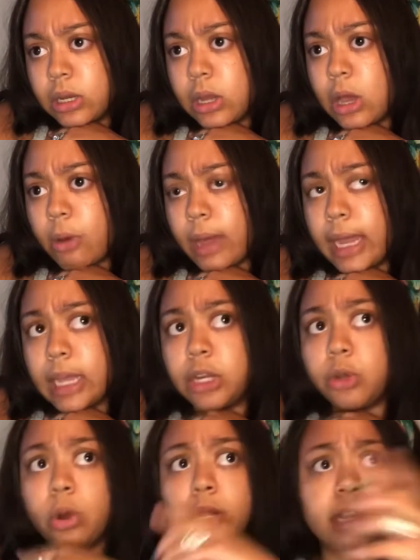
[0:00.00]
Okay, and you
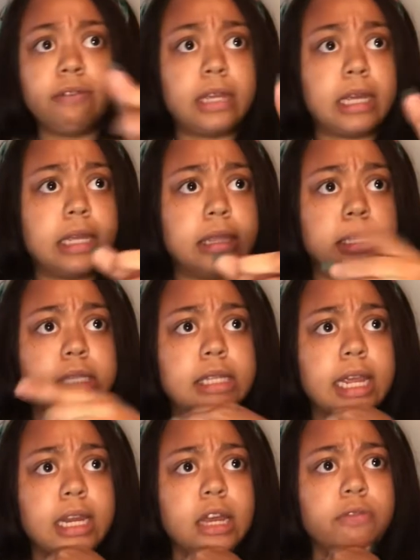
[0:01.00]
are living in the
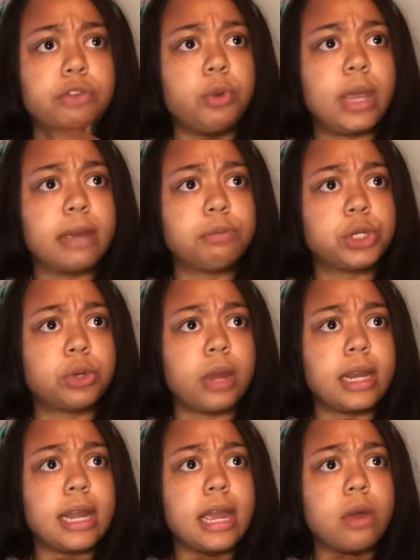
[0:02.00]
state of New Hampshire
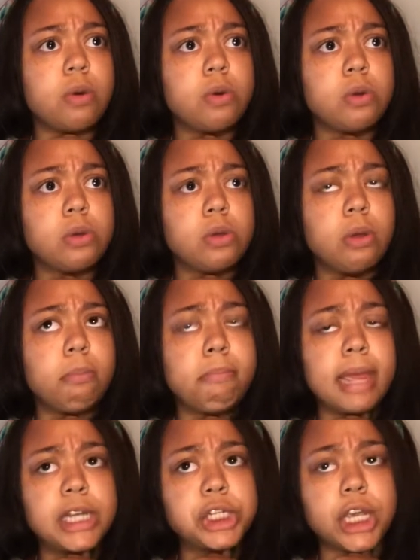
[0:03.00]
right now?
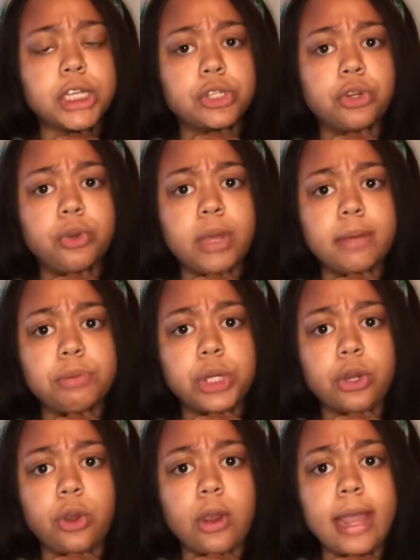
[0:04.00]
Manchester, New Hampshire,
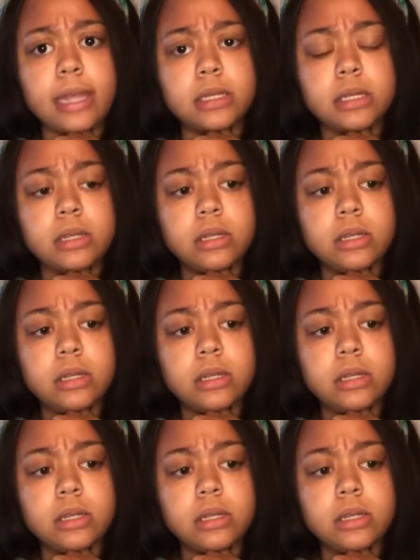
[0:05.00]
correct?